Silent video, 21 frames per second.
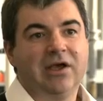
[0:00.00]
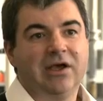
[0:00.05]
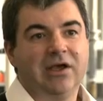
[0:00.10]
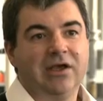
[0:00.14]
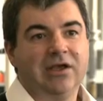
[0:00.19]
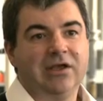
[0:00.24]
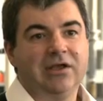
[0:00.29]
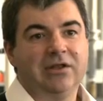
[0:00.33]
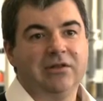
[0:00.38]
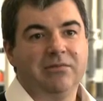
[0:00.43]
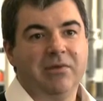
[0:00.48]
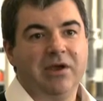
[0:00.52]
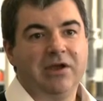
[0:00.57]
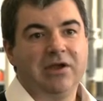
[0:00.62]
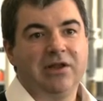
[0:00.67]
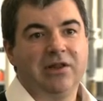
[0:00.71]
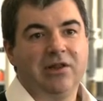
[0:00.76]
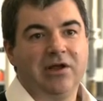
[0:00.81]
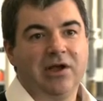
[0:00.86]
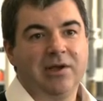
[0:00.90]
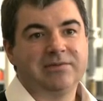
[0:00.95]
in many
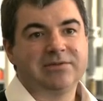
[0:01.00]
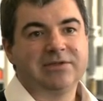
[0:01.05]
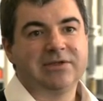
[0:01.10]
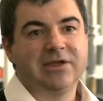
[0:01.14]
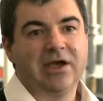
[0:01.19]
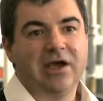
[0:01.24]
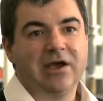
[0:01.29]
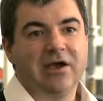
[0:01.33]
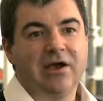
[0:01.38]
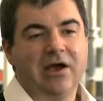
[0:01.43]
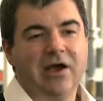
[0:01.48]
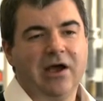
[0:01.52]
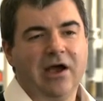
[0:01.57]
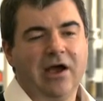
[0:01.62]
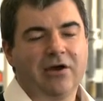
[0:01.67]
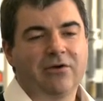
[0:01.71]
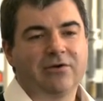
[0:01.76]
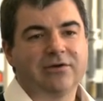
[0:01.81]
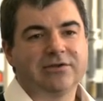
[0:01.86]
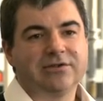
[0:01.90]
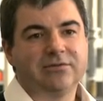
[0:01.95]
labs uh,
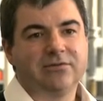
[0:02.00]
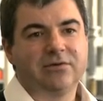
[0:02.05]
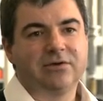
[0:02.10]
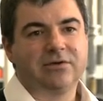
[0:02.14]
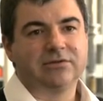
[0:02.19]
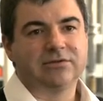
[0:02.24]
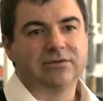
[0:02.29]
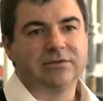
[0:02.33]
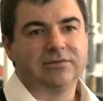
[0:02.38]
across the world.